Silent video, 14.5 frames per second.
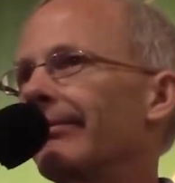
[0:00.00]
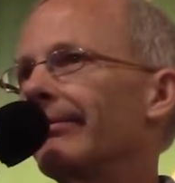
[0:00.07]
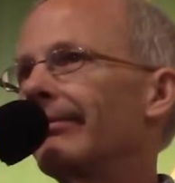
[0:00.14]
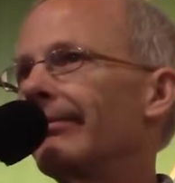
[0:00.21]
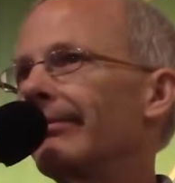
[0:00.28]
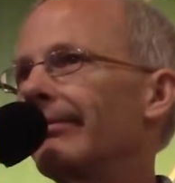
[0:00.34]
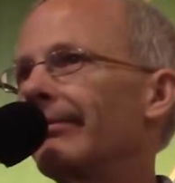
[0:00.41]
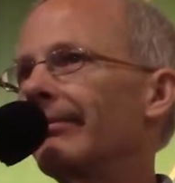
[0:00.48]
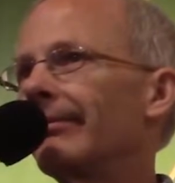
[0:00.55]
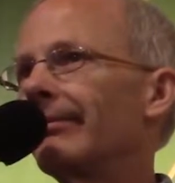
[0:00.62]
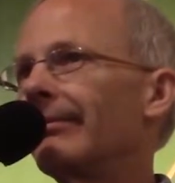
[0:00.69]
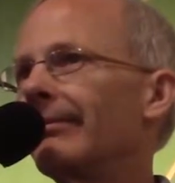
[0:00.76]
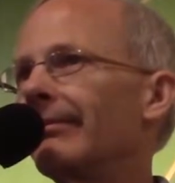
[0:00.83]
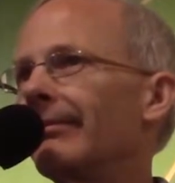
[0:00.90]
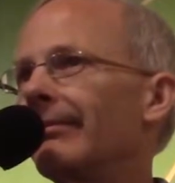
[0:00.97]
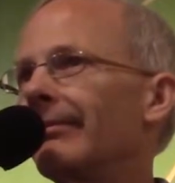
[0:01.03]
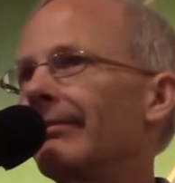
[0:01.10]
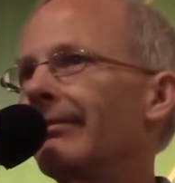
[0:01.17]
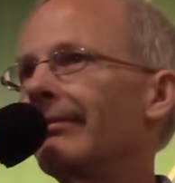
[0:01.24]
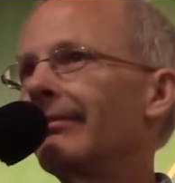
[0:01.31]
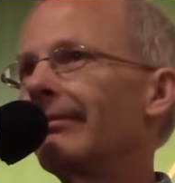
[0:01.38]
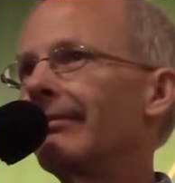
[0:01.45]

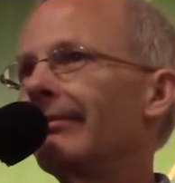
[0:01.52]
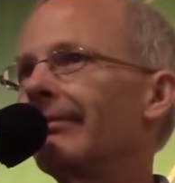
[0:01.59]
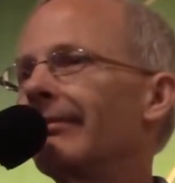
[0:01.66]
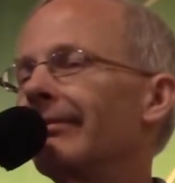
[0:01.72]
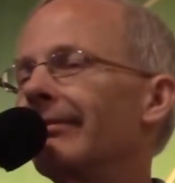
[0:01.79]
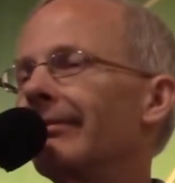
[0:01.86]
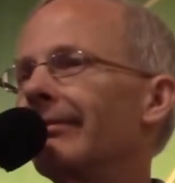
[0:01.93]
(silence)